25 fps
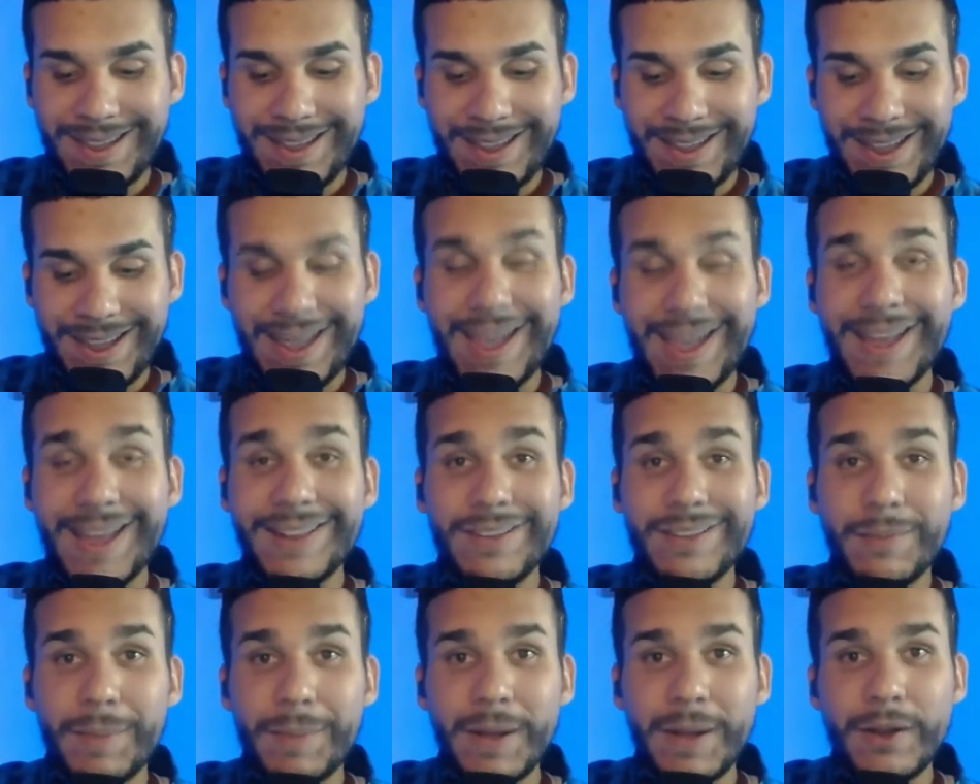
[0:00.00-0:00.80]
and
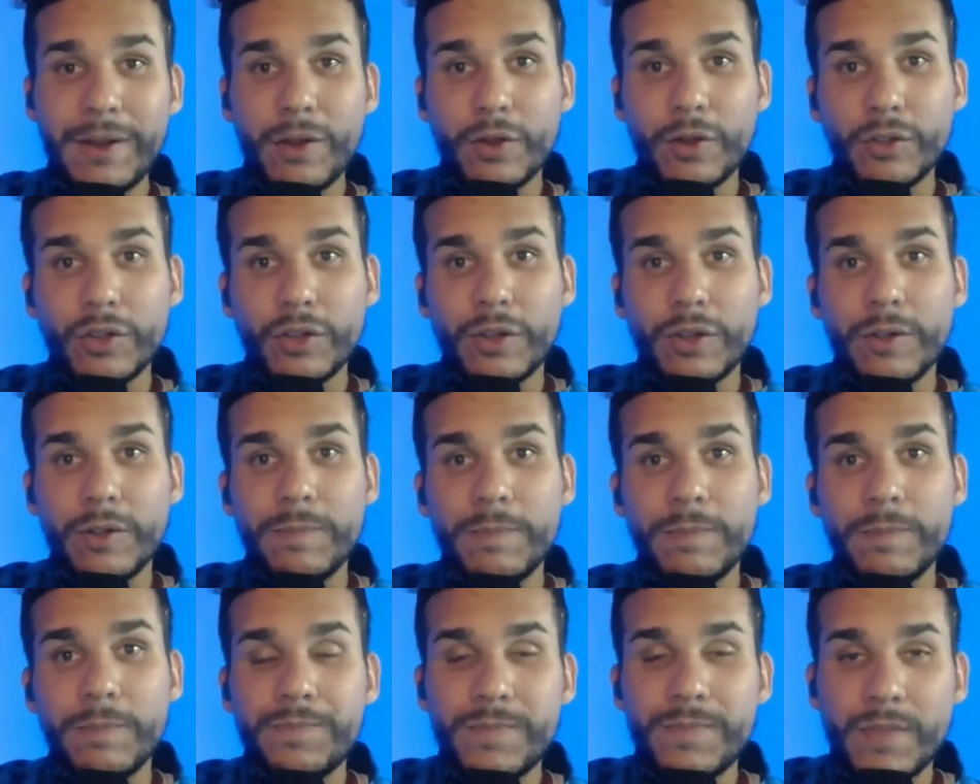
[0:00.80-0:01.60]
depending on the
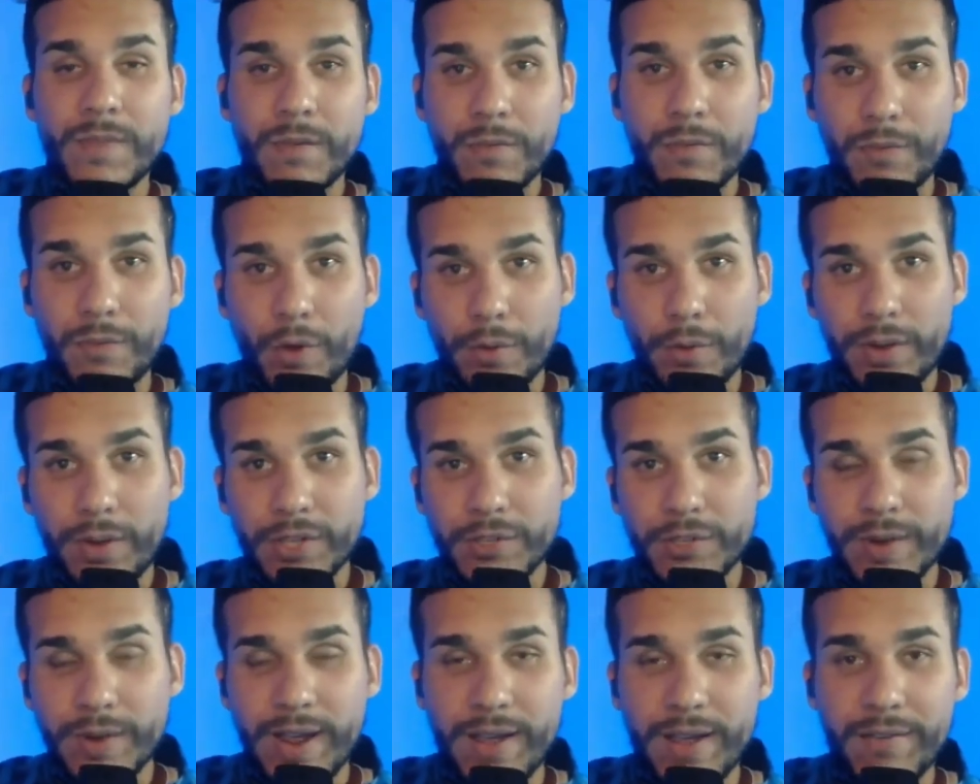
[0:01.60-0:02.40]
phone
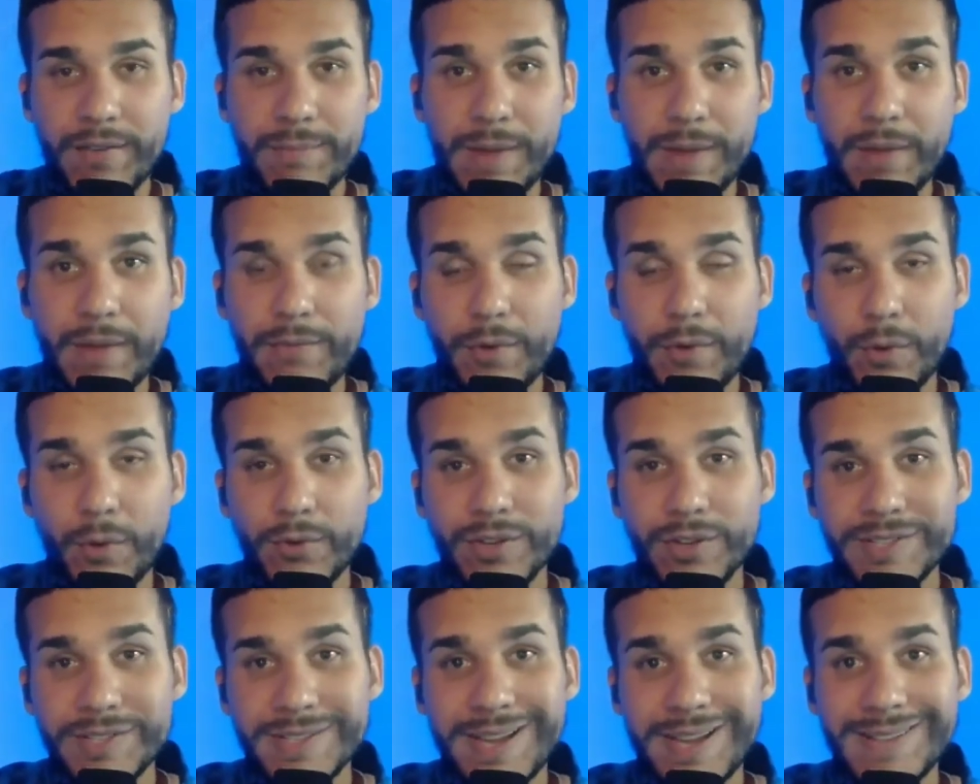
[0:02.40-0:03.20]
that you have, my phone
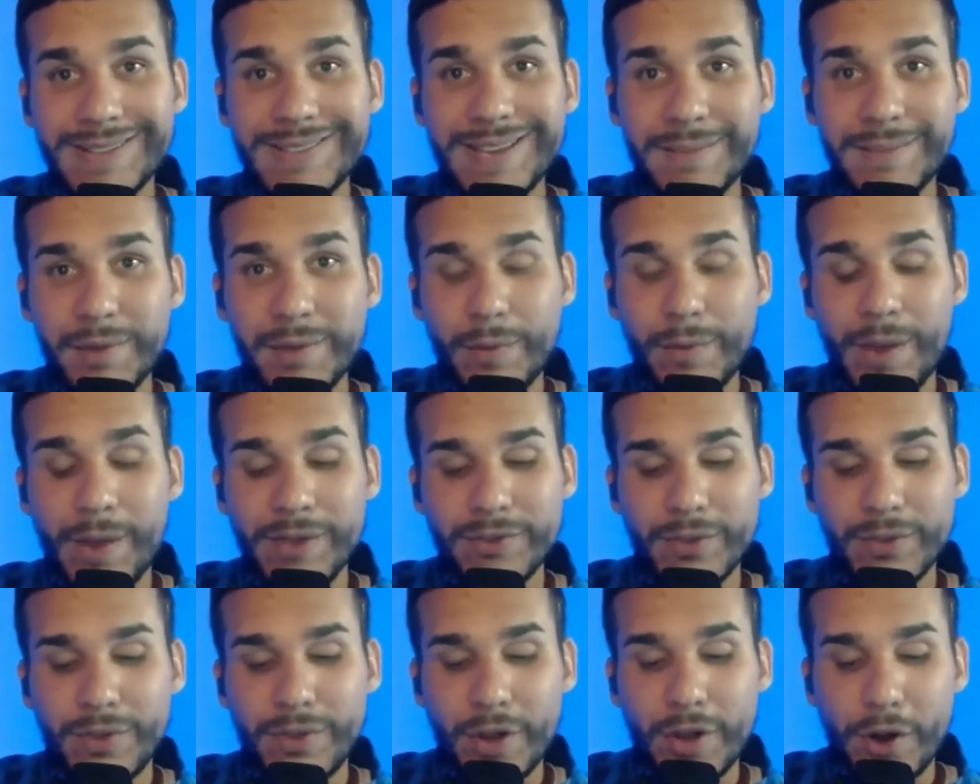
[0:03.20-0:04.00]
does not take me right
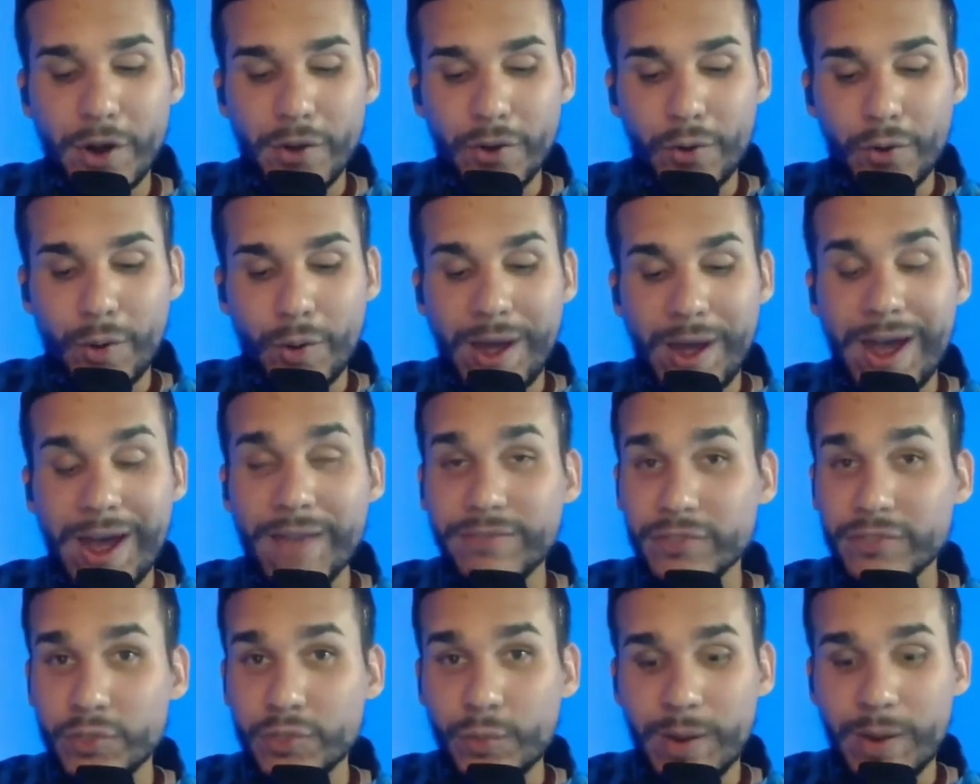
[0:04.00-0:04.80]
to the article. I have
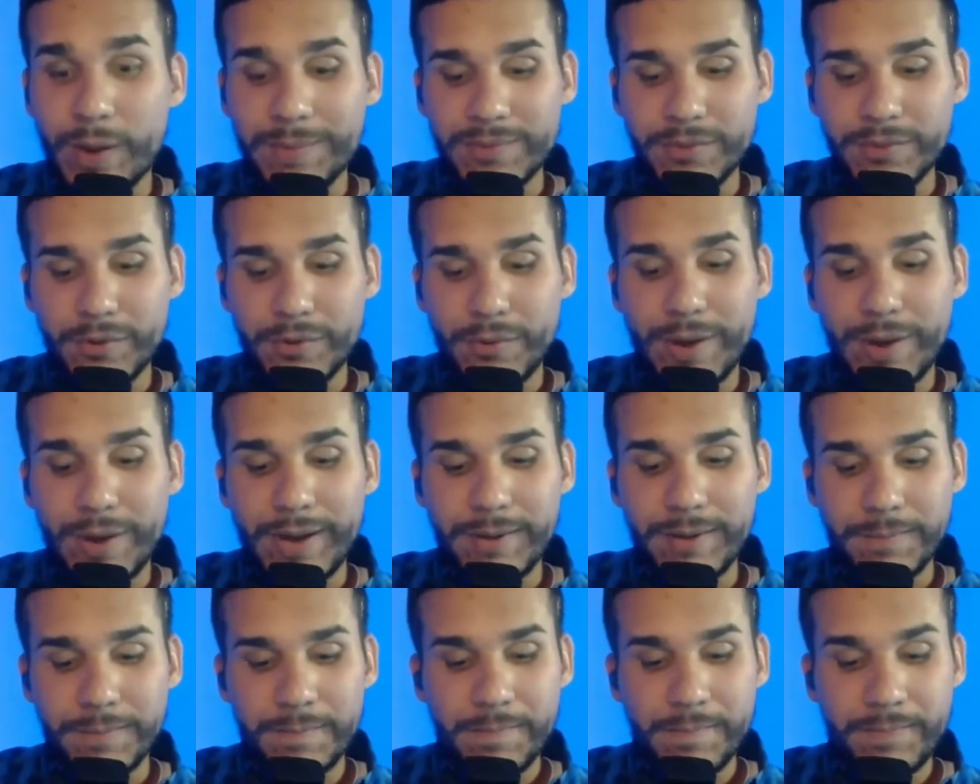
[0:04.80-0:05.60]
to swipe to the right.